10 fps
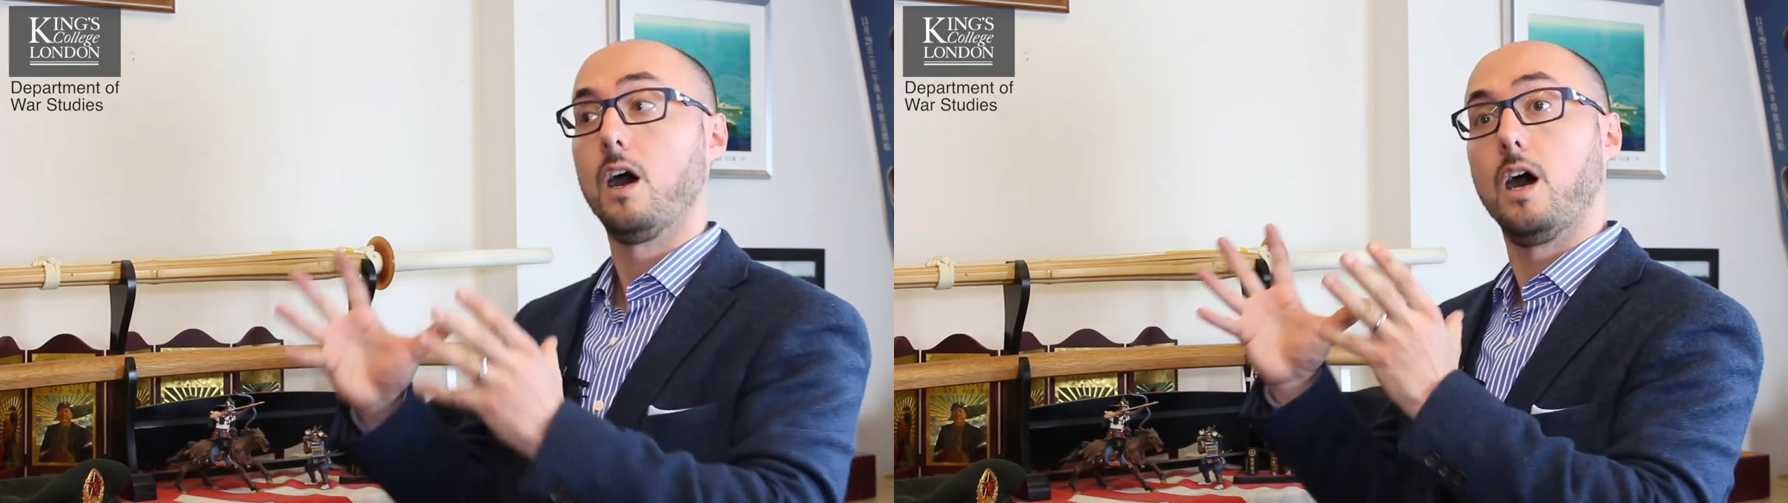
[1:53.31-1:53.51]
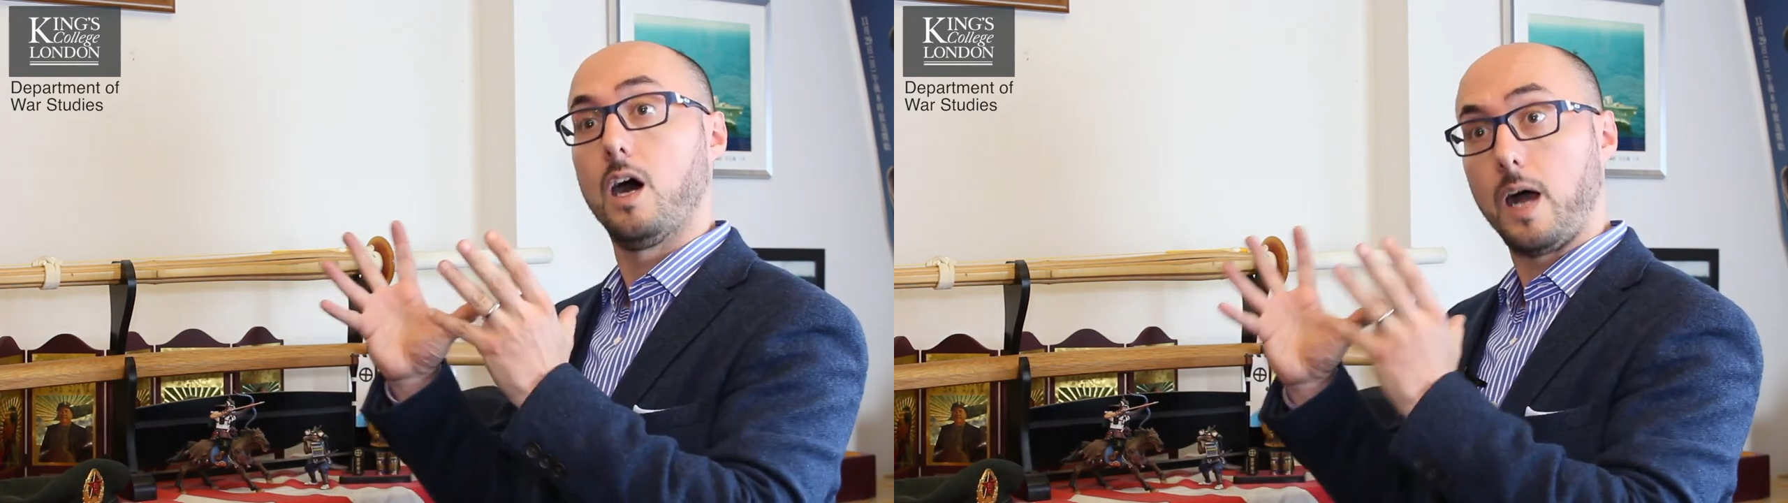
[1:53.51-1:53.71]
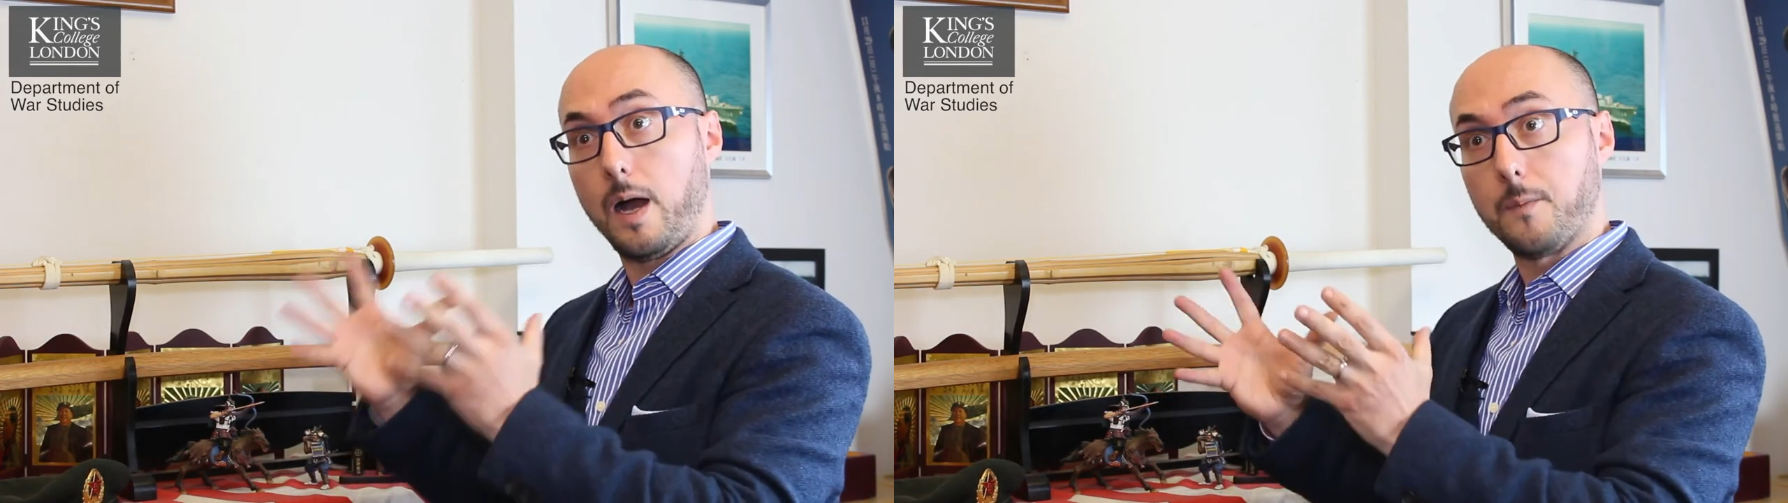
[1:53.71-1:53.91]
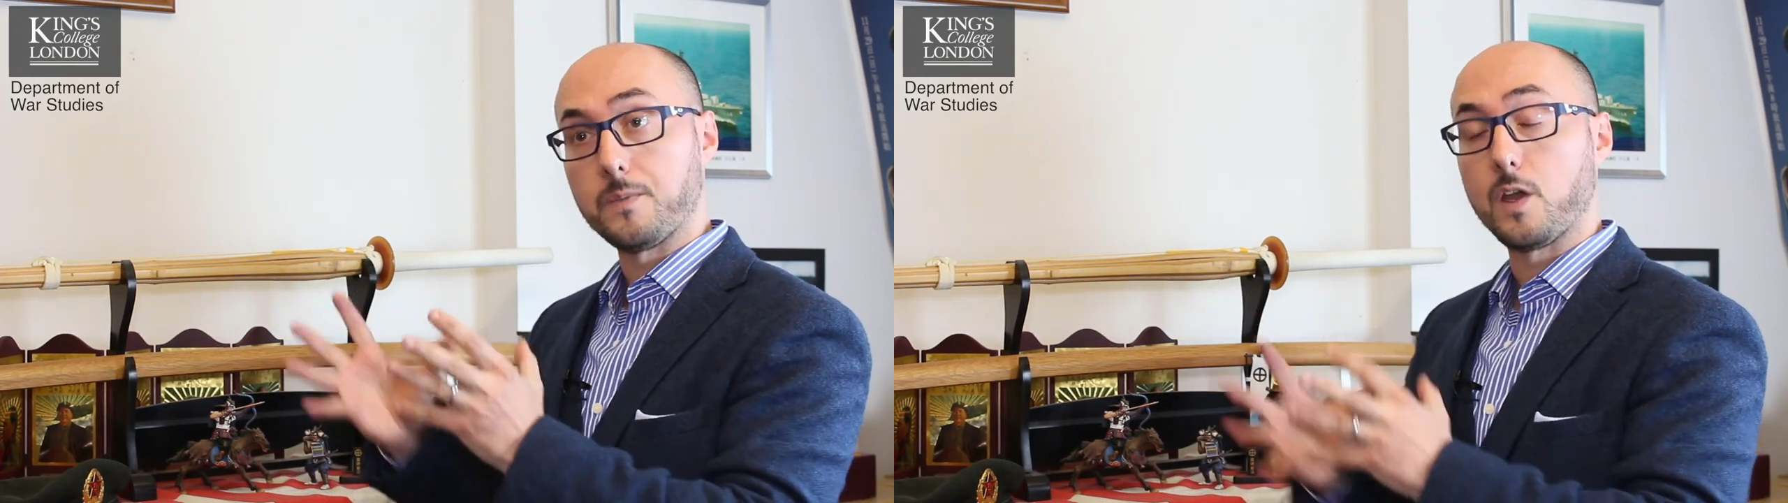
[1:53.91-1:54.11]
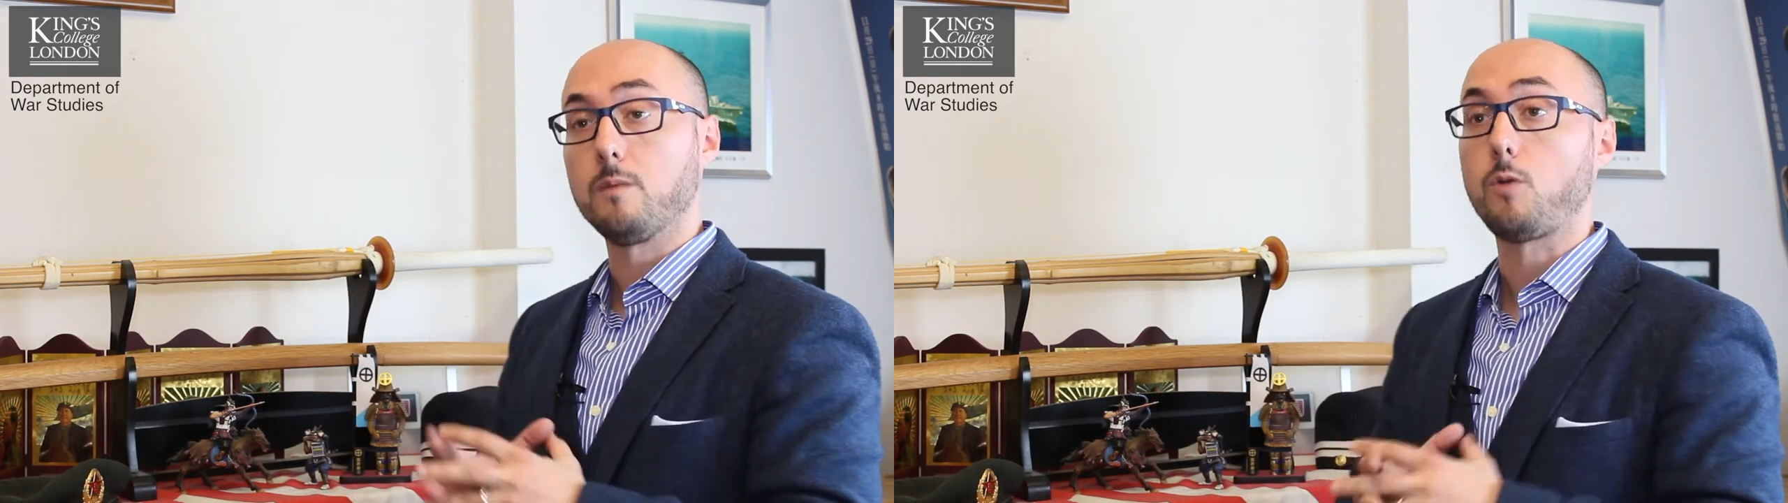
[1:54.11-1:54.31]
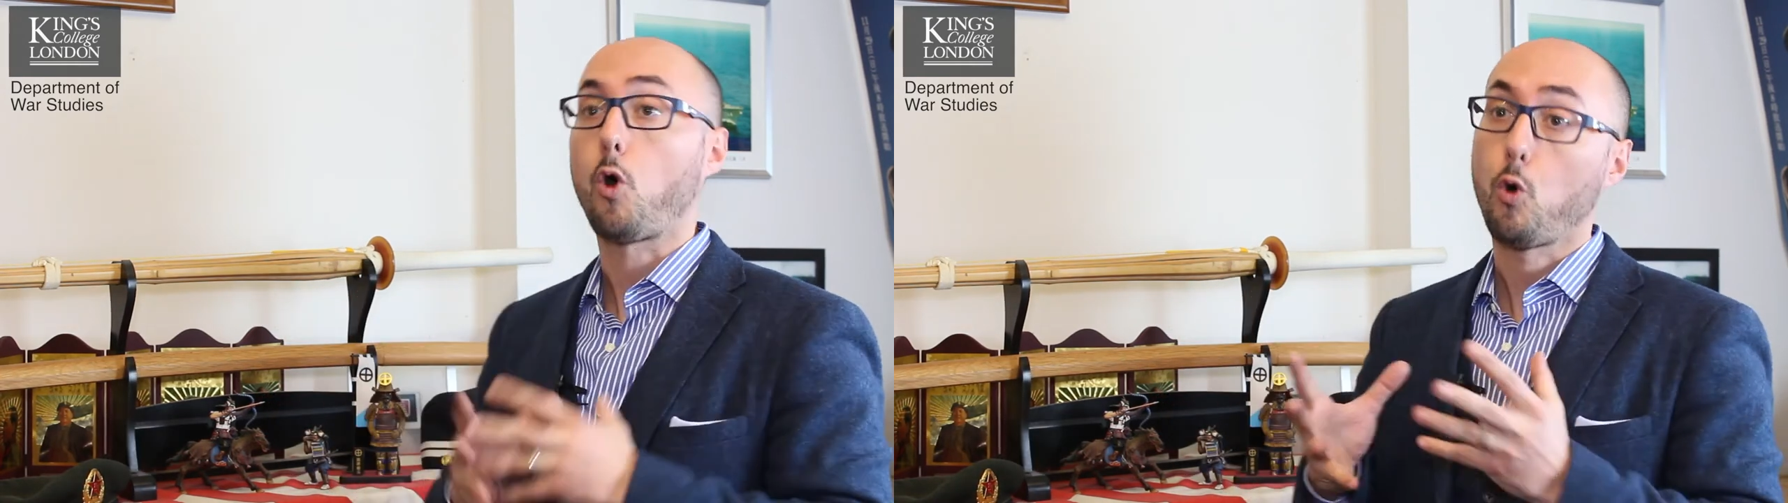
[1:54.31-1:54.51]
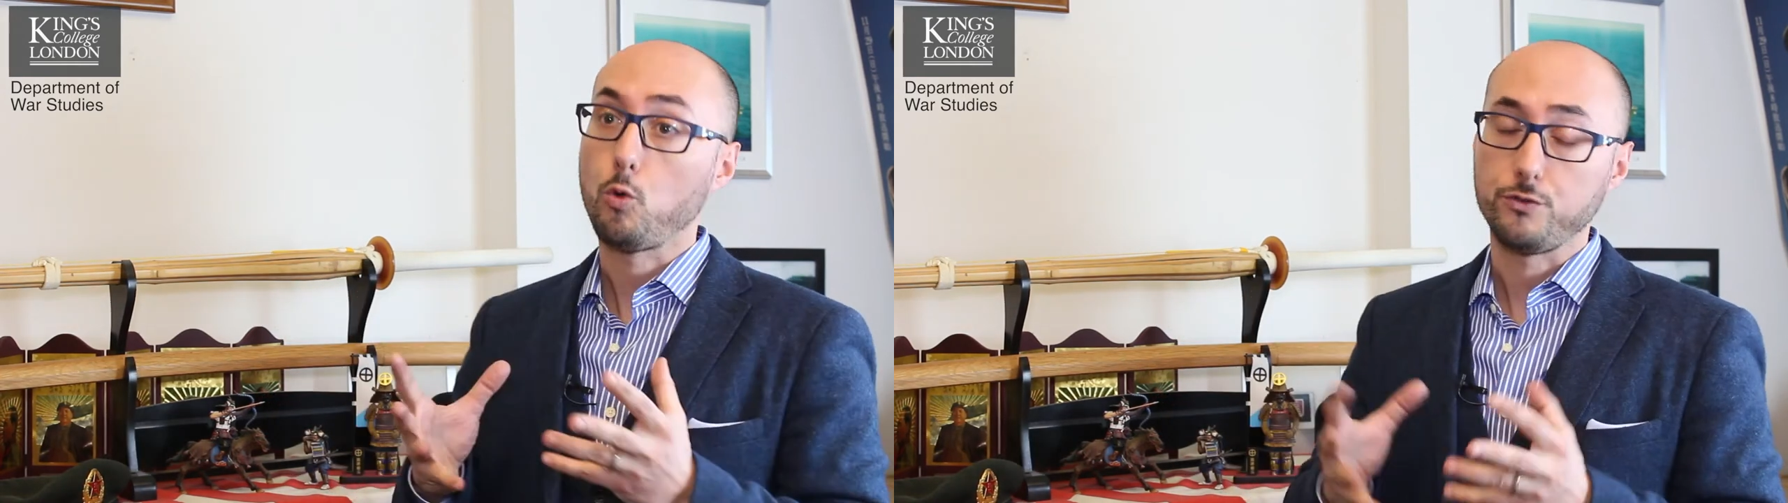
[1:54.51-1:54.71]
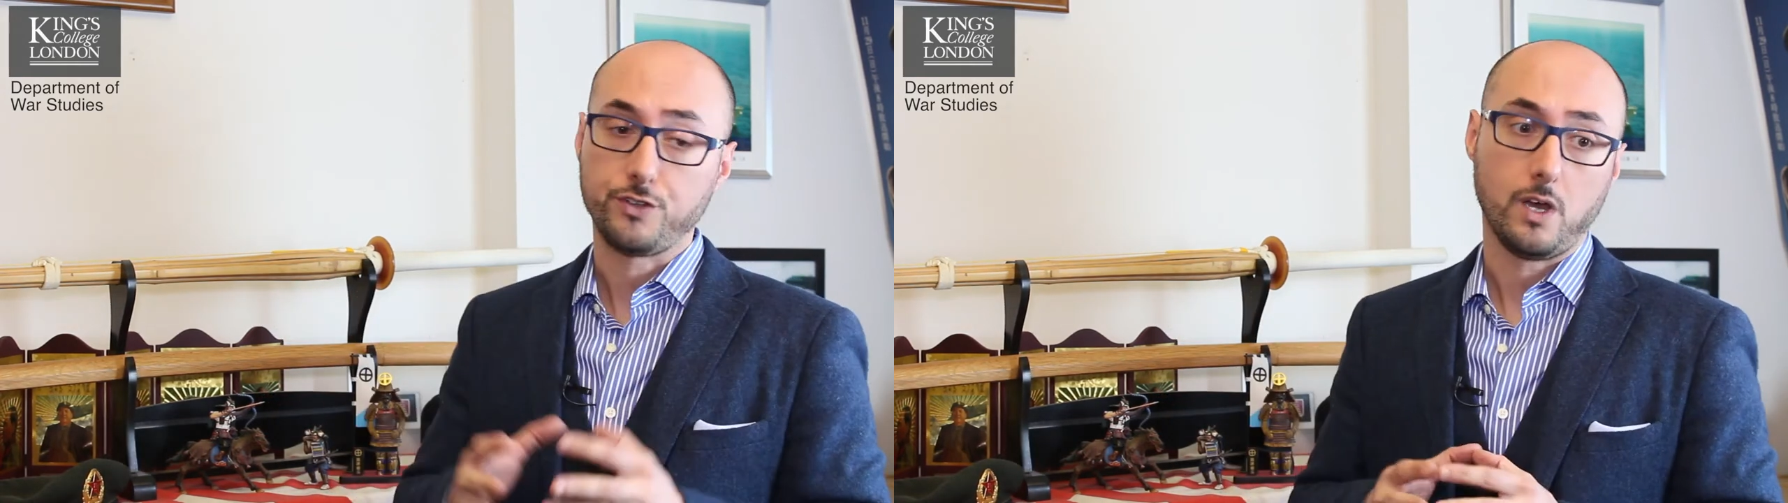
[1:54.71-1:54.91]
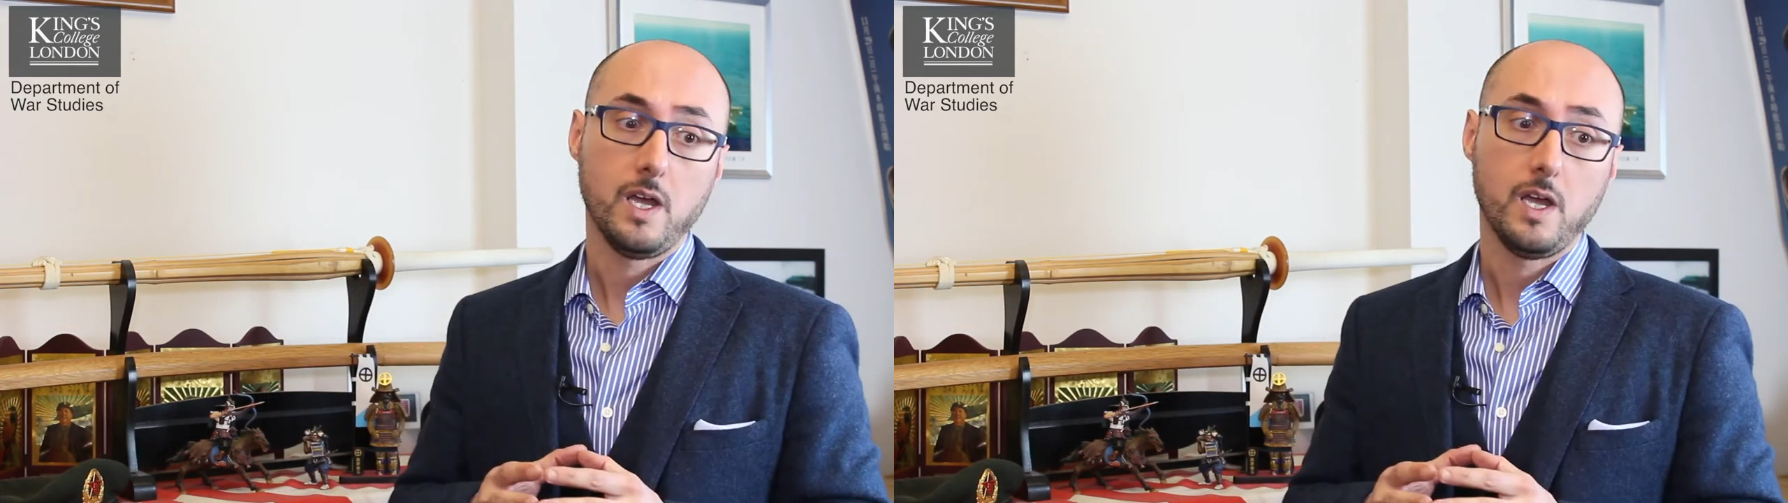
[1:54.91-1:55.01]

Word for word: uh, um, um, hold